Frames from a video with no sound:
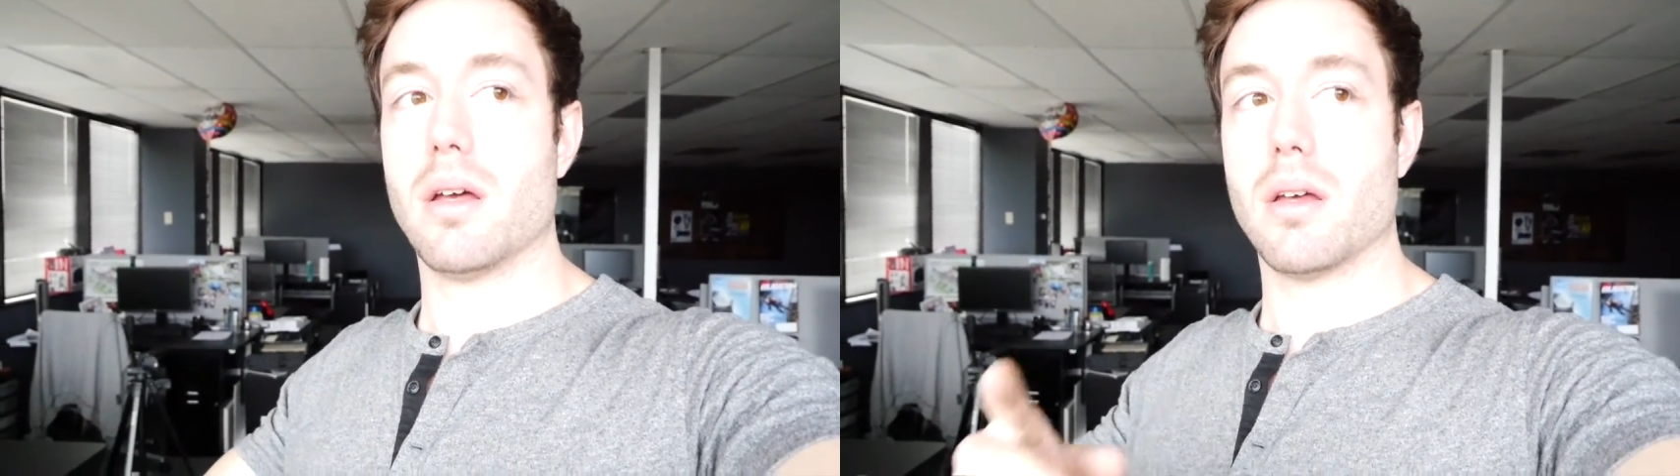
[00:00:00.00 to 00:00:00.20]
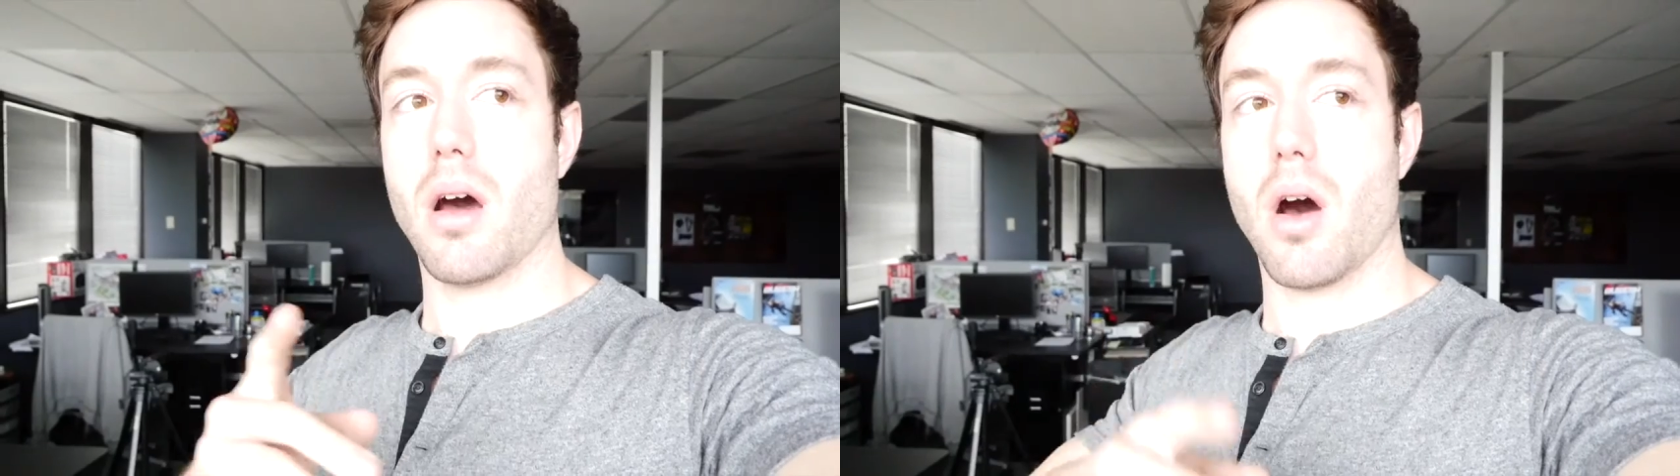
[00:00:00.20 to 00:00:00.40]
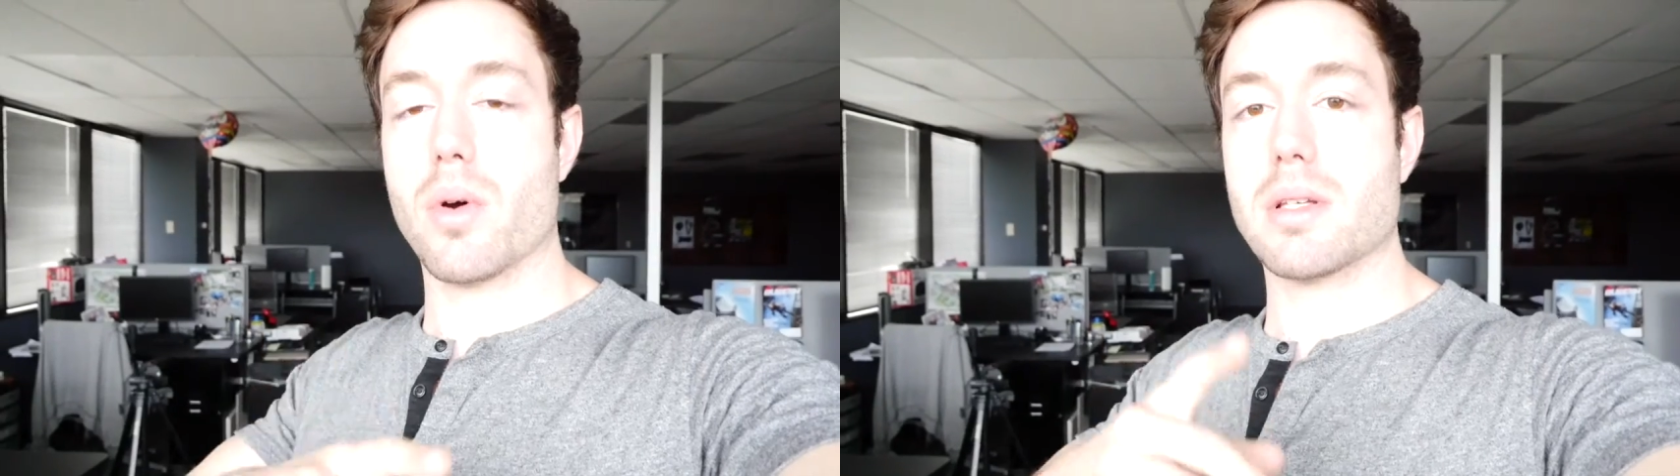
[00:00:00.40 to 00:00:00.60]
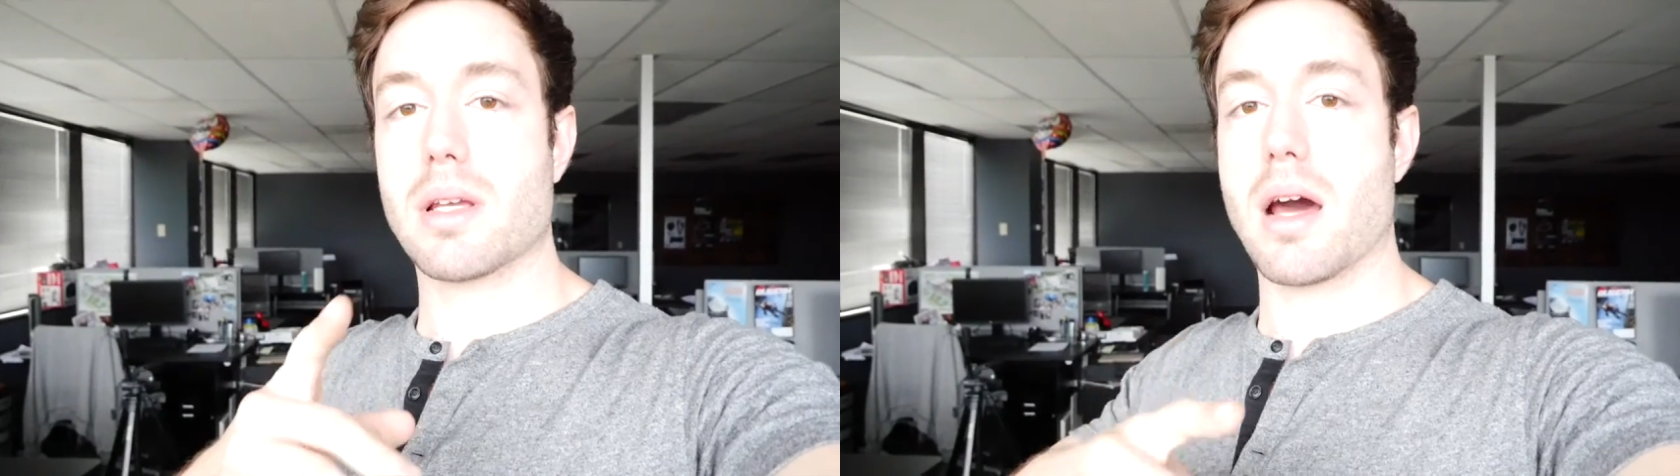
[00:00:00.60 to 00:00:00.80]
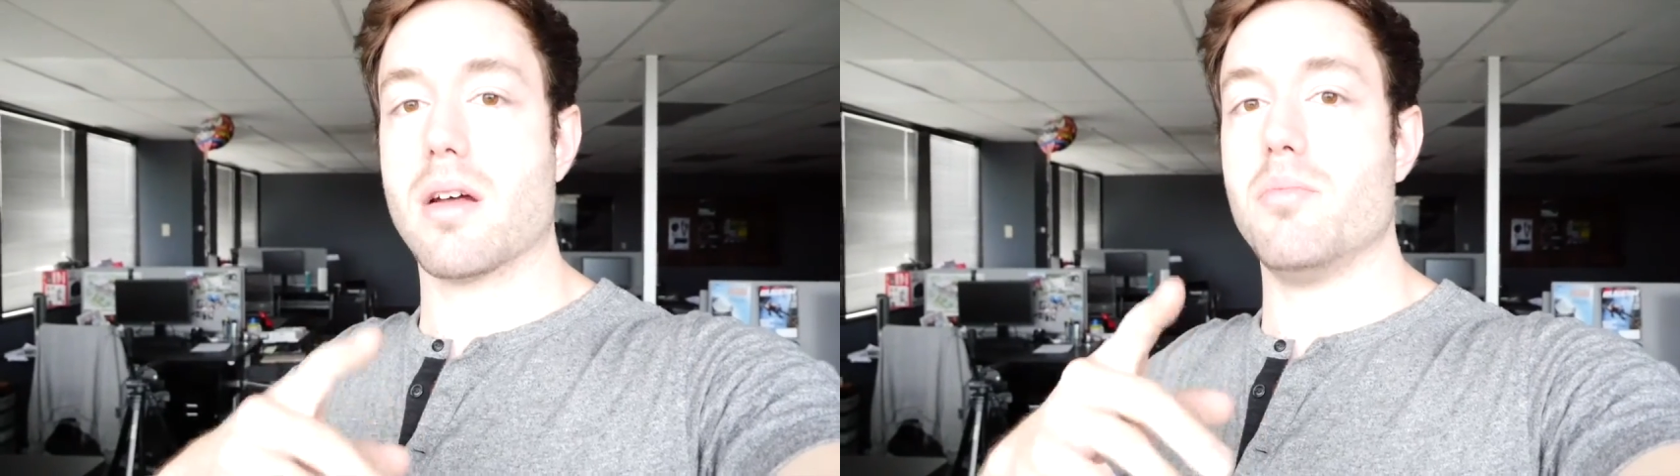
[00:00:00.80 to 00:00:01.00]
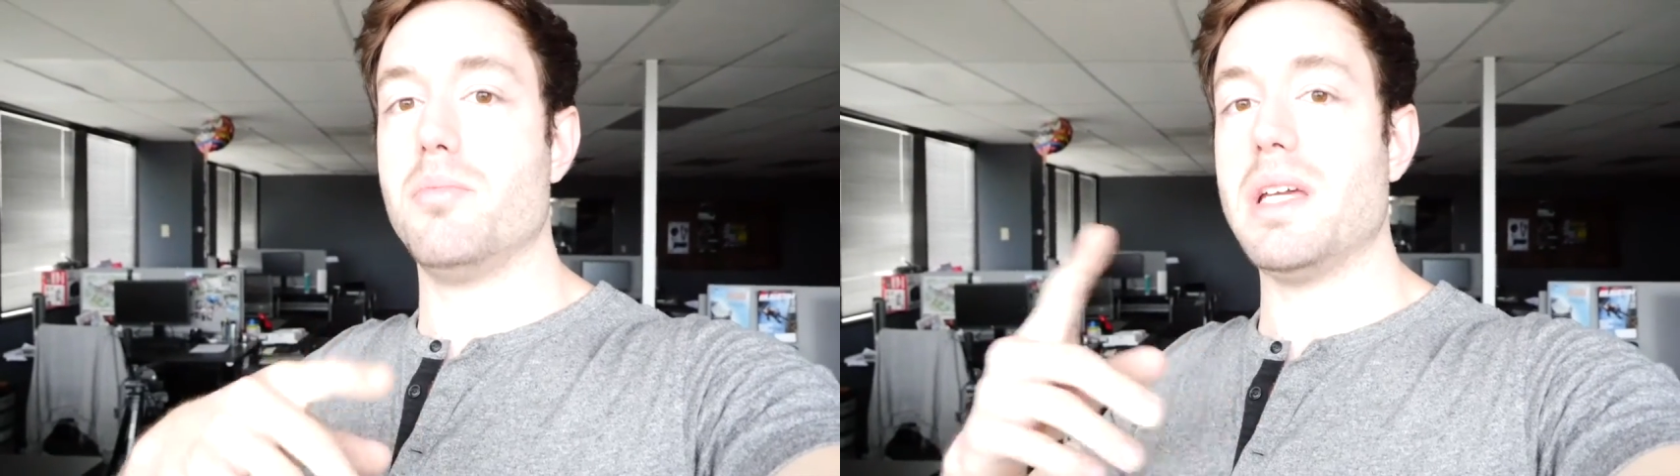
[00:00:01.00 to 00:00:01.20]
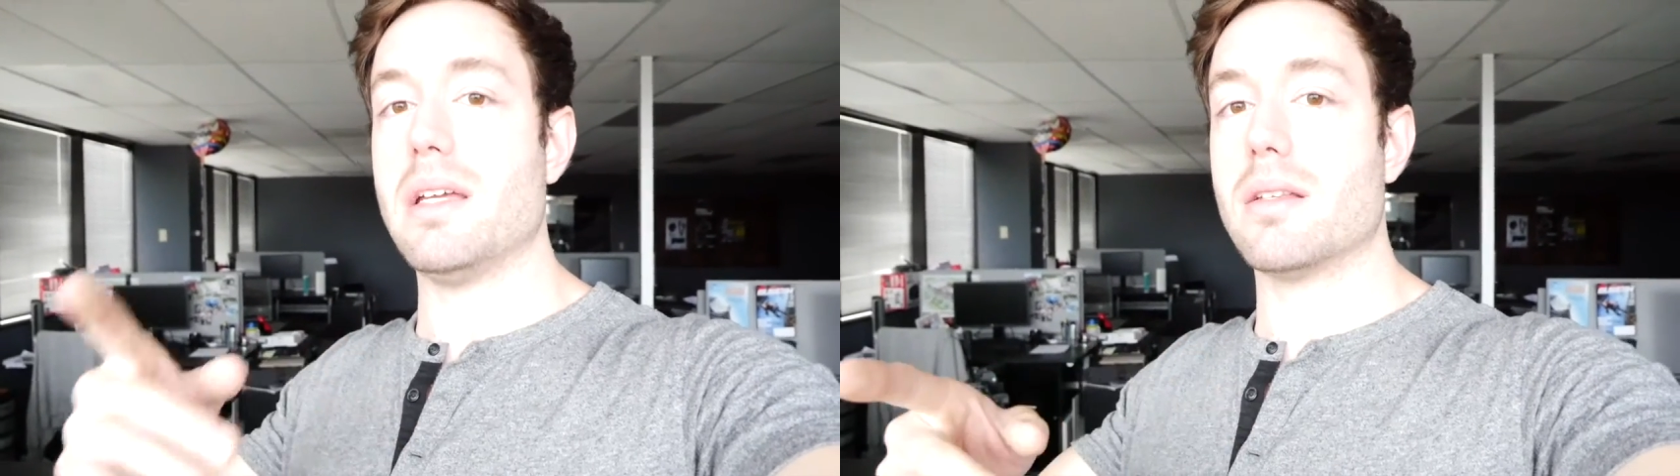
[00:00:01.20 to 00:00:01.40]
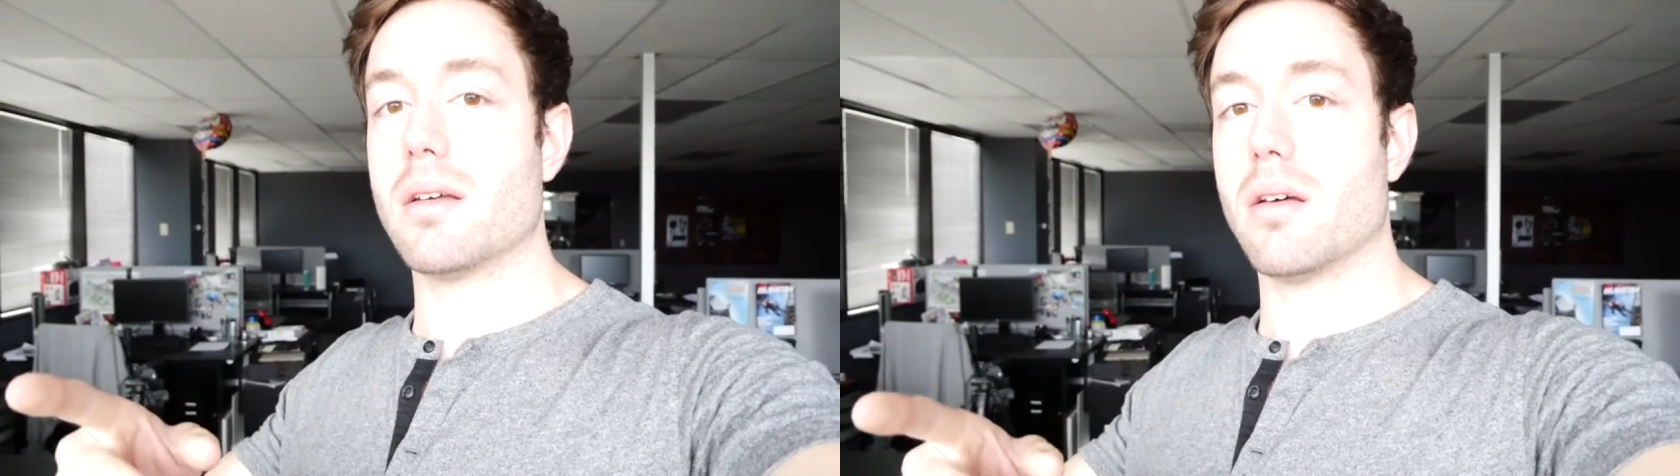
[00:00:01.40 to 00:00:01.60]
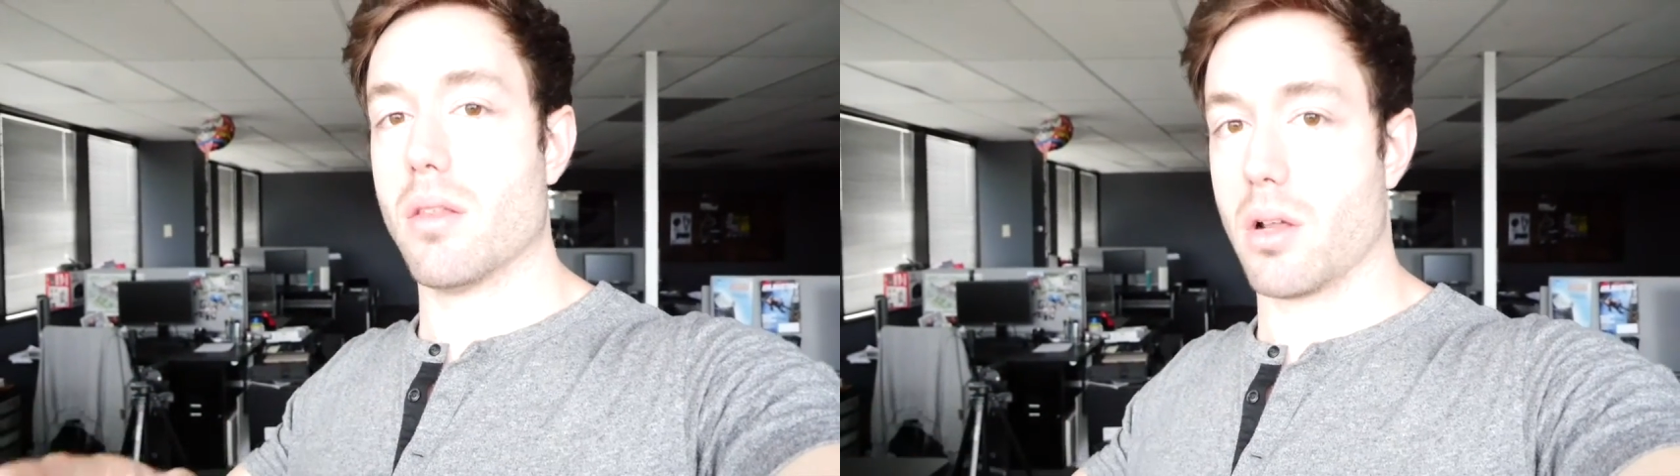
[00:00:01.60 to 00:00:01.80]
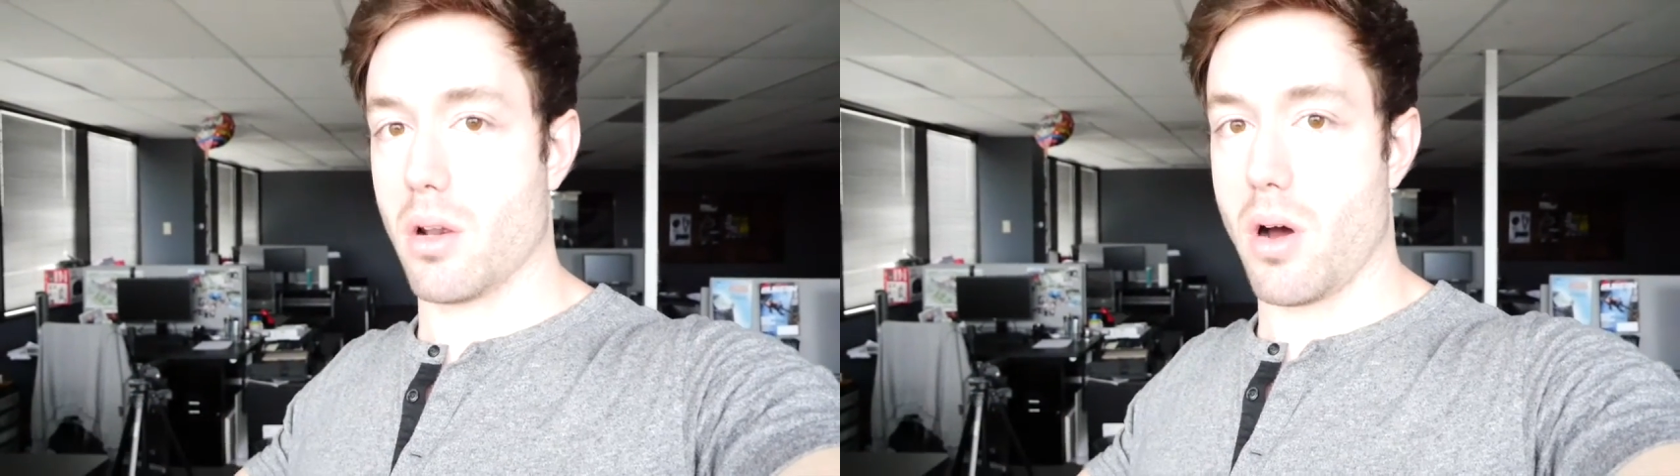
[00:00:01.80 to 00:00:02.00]
always kind of beat
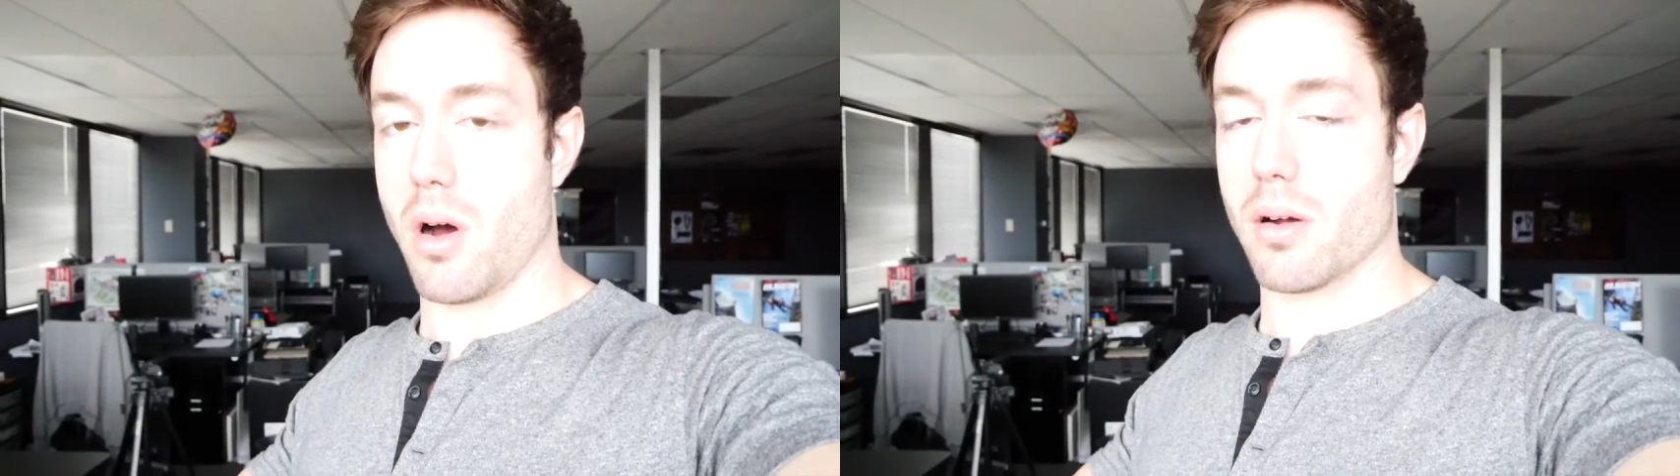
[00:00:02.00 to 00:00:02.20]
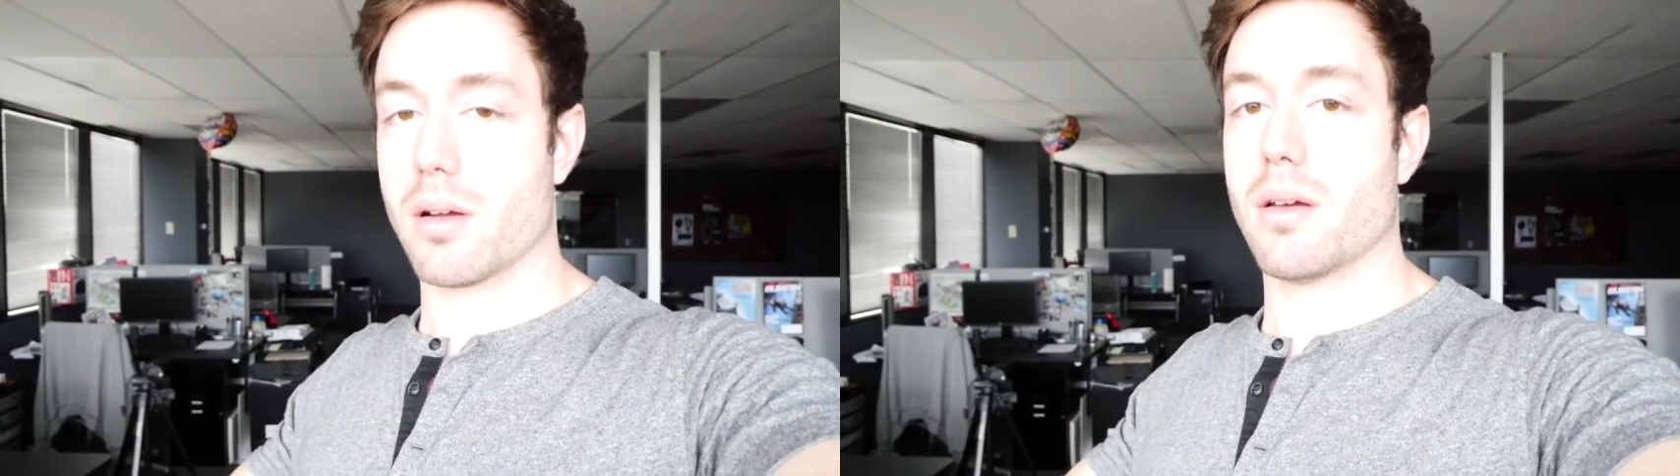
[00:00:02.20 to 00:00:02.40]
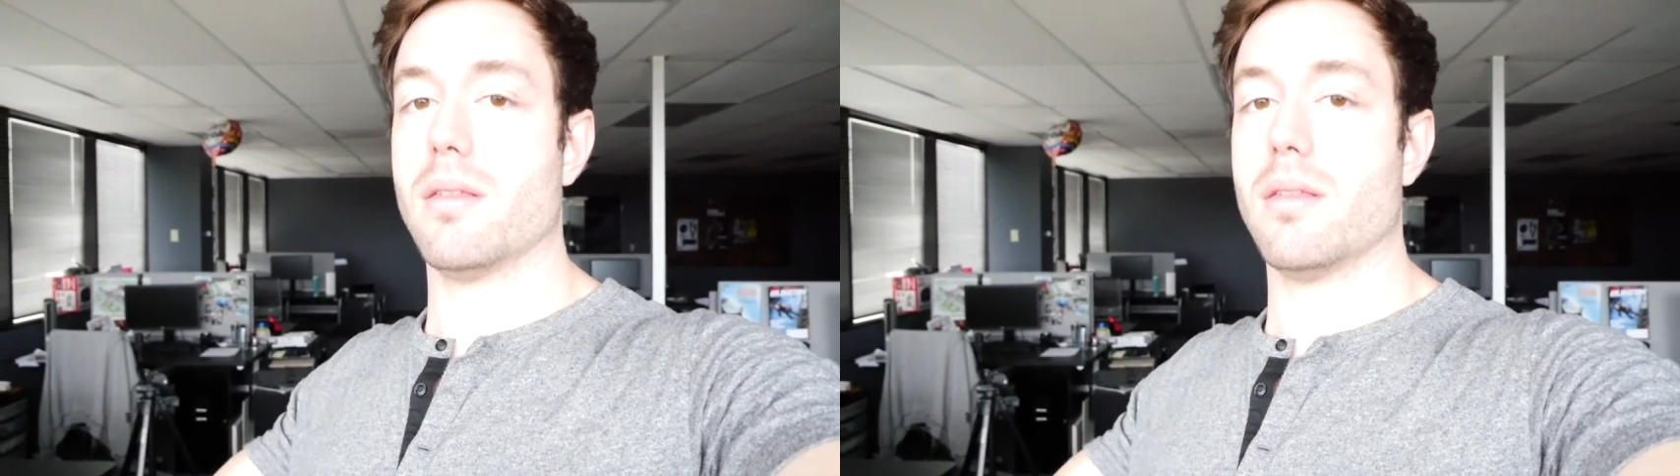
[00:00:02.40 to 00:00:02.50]
the log.